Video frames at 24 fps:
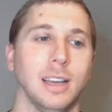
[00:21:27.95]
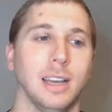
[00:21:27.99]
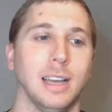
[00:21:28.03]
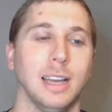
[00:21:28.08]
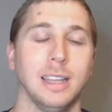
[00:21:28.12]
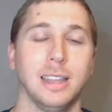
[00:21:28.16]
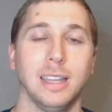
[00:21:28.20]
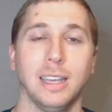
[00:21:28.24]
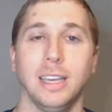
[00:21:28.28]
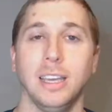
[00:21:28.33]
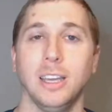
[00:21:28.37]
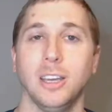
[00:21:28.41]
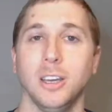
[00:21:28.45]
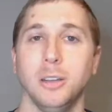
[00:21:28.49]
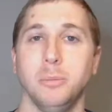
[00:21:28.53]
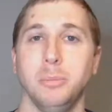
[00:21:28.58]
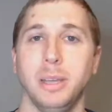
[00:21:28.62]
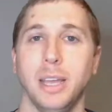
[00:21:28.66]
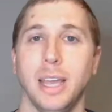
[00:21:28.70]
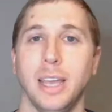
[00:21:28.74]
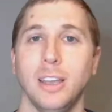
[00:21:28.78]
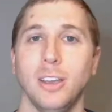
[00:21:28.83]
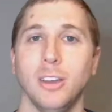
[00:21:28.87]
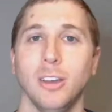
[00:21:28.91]
I think he could
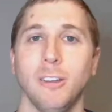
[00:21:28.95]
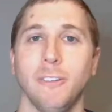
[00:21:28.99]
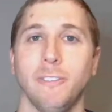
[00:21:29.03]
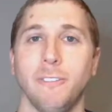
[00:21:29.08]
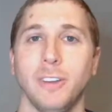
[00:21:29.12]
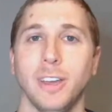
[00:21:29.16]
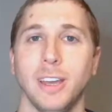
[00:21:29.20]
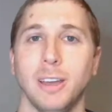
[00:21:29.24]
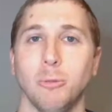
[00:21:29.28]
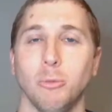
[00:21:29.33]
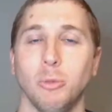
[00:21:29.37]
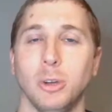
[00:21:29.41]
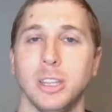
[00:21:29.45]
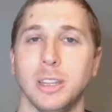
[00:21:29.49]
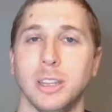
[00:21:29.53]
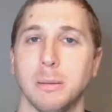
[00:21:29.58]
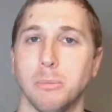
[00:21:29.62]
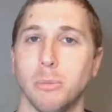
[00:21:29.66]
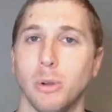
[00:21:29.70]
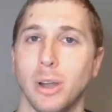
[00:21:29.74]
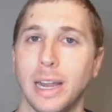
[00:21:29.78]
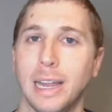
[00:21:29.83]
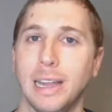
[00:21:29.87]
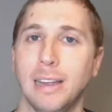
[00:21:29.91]
be a good fit with
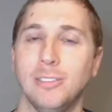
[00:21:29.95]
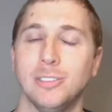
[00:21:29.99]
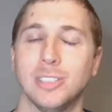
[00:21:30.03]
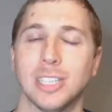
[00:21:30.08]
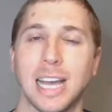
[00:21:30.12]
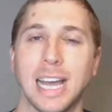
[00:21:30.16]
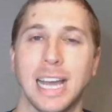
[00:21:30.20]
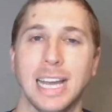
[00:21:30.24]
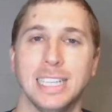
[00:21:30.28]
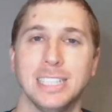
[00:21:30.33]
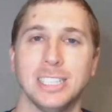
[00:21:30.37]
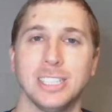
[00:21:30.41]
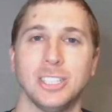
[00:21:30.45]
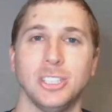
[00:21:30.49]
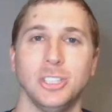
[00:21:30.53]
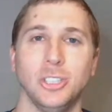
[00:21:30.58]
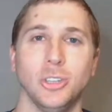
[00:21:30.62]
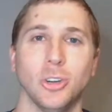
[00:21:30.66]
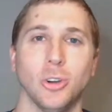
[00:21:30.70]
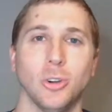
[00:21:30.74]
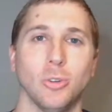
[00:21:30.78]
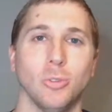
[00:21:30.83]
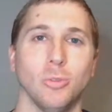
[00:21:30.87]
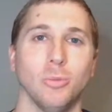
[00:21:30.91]
the Braves. I just
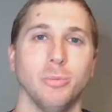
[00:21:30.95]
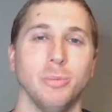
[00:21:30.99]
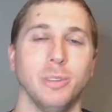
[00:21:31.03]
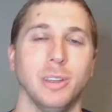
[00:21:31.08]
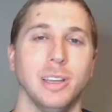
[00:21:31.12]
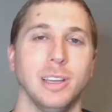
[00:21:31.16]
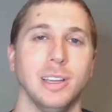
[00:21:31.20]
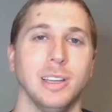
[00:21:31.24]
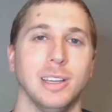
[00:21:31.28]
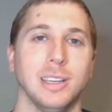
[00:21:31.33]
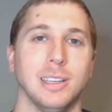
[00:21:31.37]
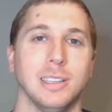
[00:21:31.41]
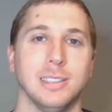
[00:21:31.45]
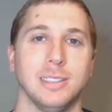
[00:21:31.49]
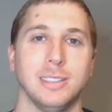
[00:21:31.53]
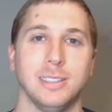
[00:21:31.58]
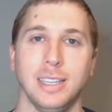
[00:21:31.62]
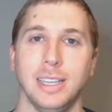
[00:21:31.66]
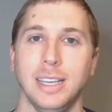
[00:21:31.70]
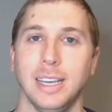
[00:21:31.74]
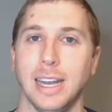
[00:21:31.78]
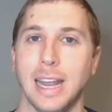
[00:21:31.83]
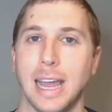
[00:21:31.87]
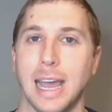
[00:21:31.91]
don't
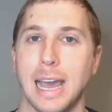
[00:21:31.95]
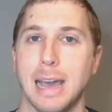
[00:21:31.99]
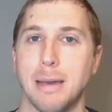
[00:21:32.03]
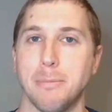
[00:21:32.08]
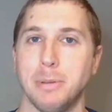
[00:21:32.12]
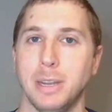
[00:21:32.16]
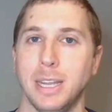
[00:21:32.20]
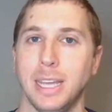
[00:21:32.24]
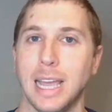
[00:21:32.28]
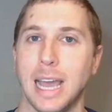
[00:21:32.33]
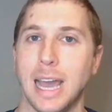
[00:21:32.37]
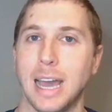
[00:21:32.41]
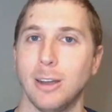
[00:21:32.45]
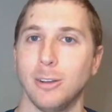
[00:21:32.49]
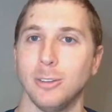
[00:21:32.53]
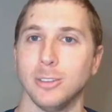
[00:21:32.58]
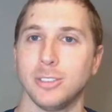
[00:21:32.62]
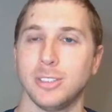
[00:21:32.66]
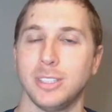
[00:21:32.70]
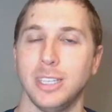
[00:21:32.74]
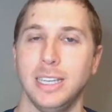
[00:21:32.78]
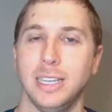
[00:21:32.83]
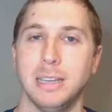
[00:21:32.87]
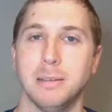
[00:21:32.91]
see it happening. I
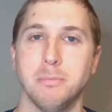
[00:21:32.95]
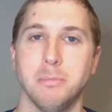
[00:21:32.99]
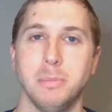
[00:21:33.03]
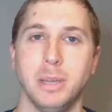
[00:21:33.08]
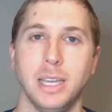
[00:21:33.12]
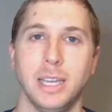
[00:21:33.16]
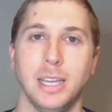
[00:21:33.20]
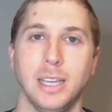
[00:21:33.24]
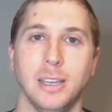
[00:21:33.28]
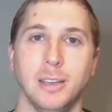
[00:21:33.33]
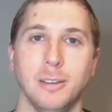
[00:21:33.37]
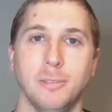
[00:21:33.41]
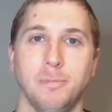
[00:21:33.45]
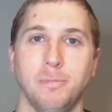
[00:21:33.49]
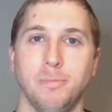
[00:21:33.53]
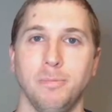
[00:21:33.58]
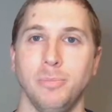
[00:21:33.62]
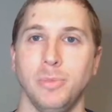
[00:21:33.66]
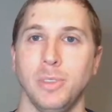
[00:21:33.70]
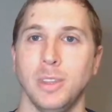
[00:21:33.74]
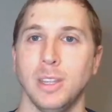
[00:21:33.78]
don't see him being